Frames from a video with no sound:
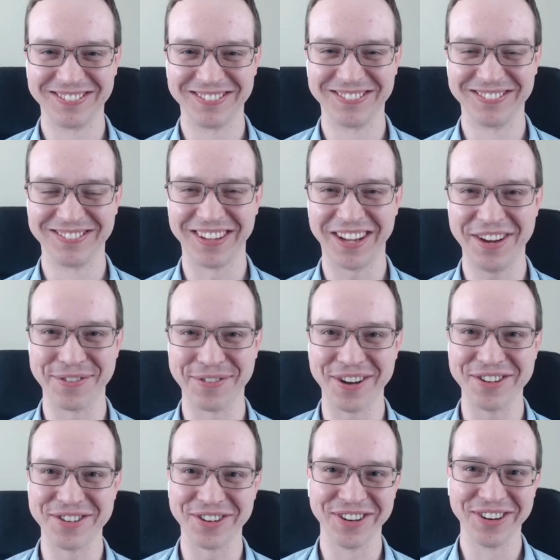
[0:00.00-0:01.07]
Hey,
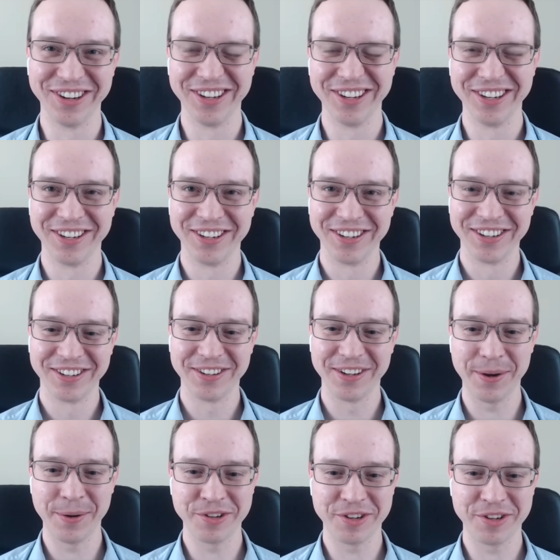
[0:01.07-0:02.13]
Fraser. It
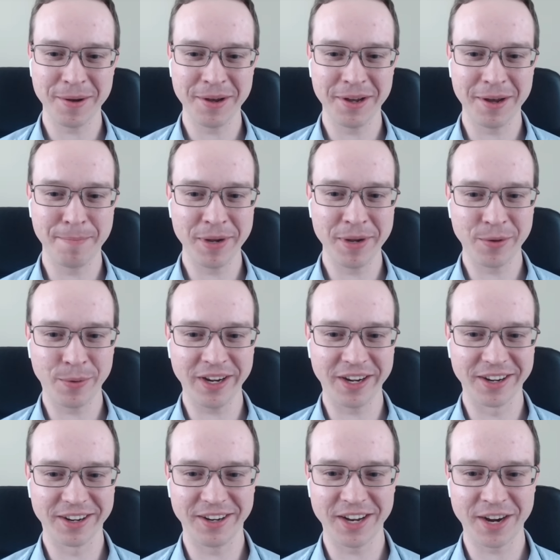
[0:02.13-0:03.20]
was a big week,
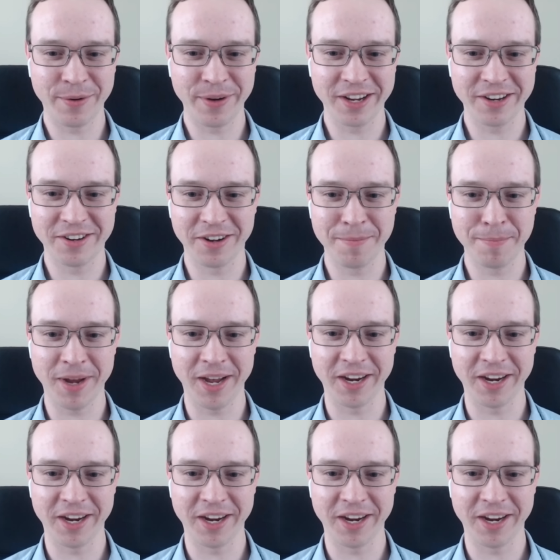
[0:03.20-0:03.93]
and now we get to unpack it.